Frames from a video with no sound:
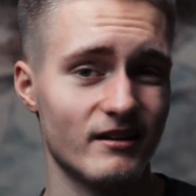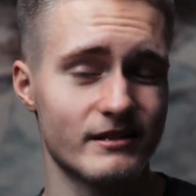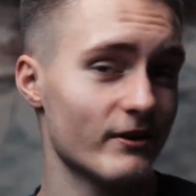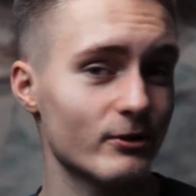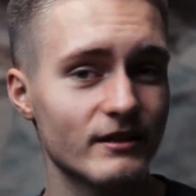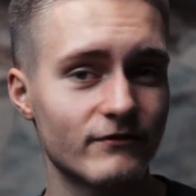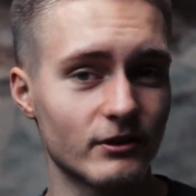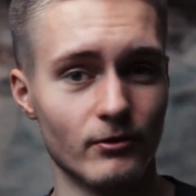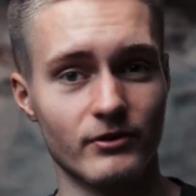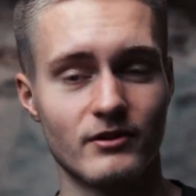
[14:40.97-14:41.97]
It's very
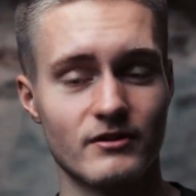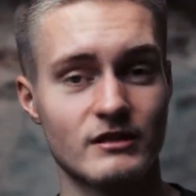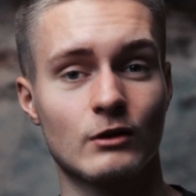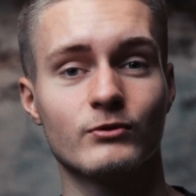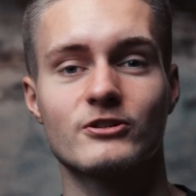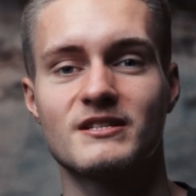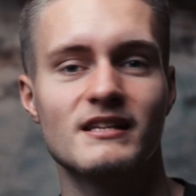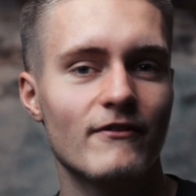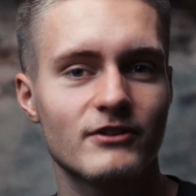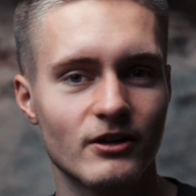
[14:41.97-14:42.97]
difficult. So there's
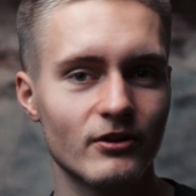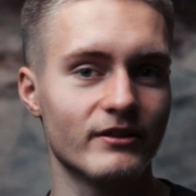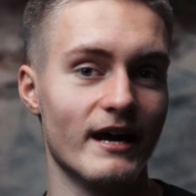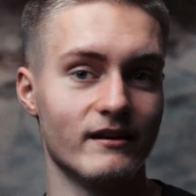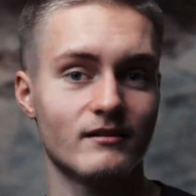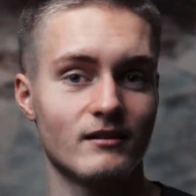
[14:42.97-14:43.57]
nothing on that.